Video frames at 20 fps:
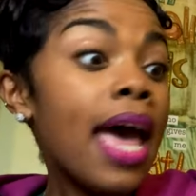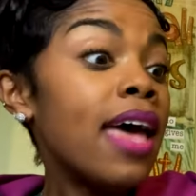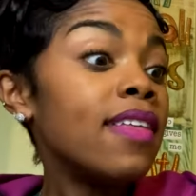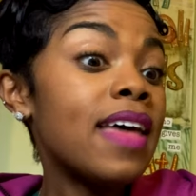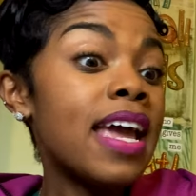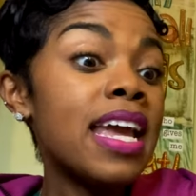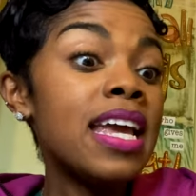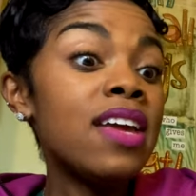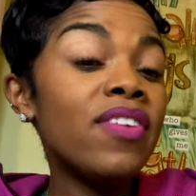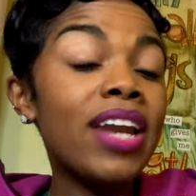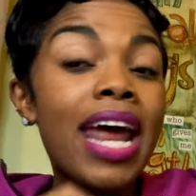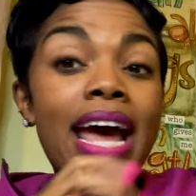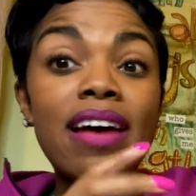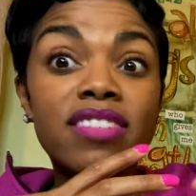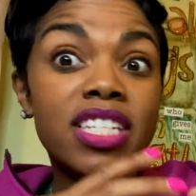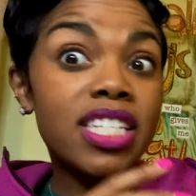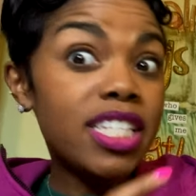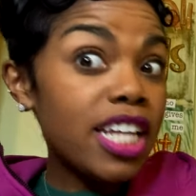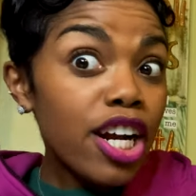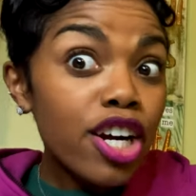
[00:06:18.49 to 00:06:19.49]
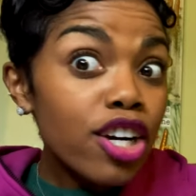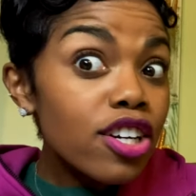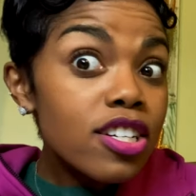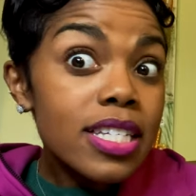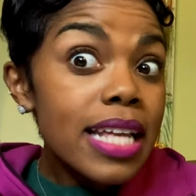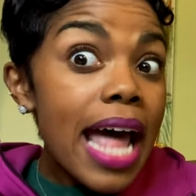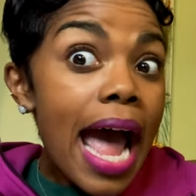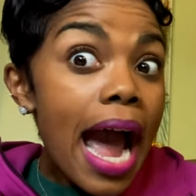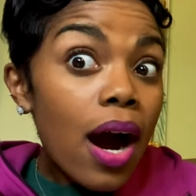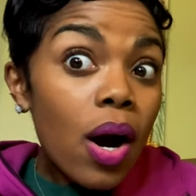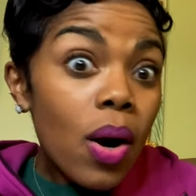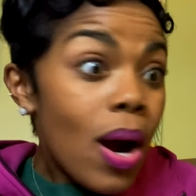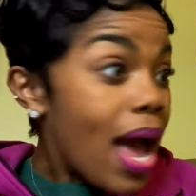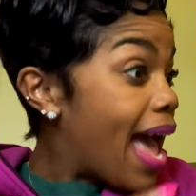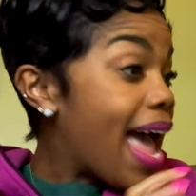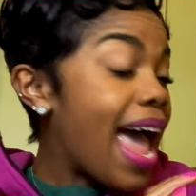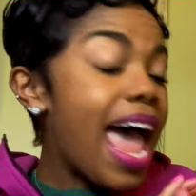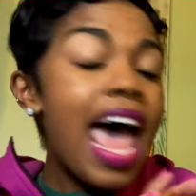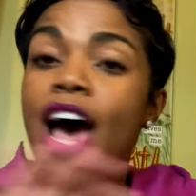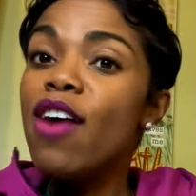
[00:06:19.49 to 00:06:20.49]
They even have stickers now
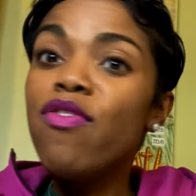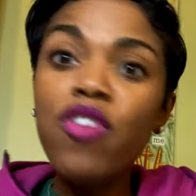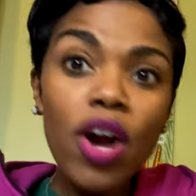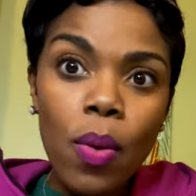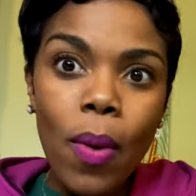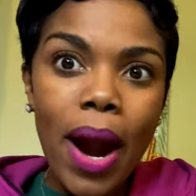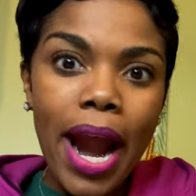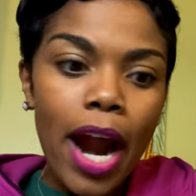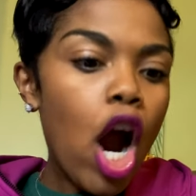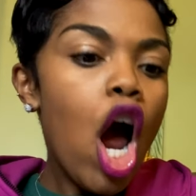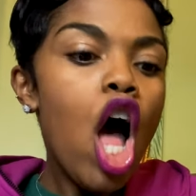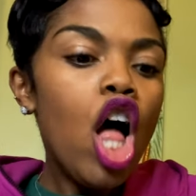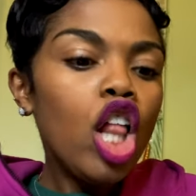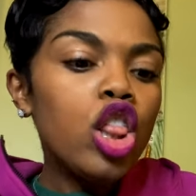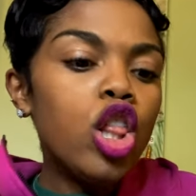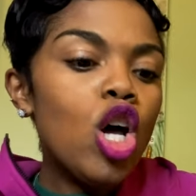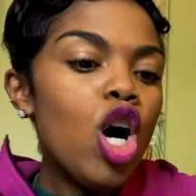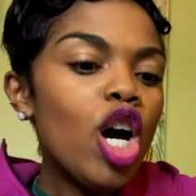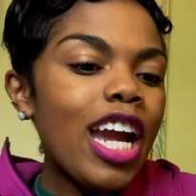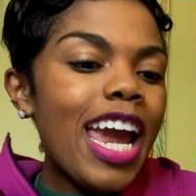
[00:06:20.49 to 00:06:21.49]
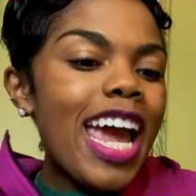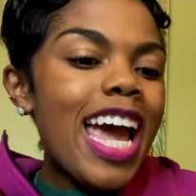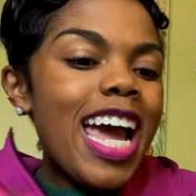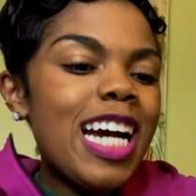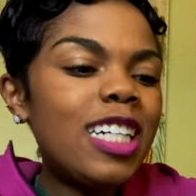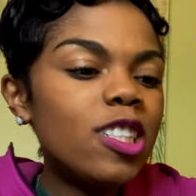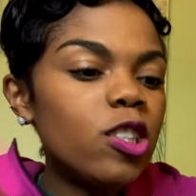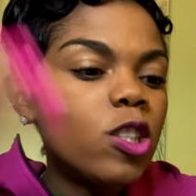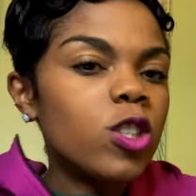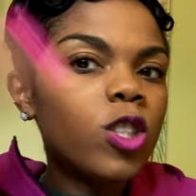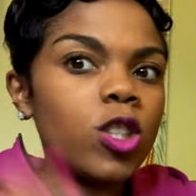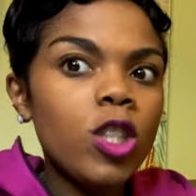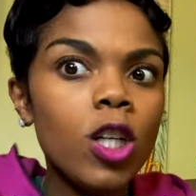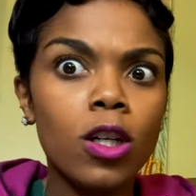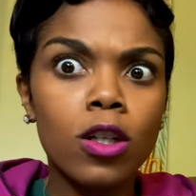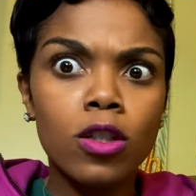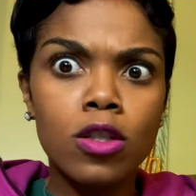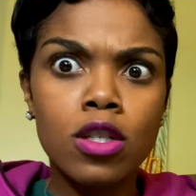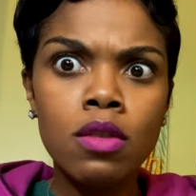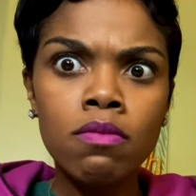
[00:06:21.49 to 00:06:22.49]
everywhere. Look at the
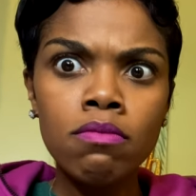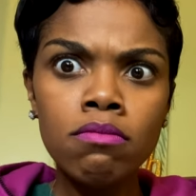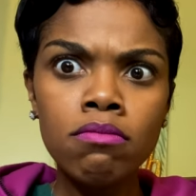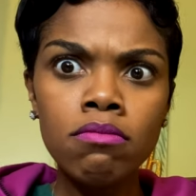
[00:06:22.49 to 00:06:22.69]
stickers.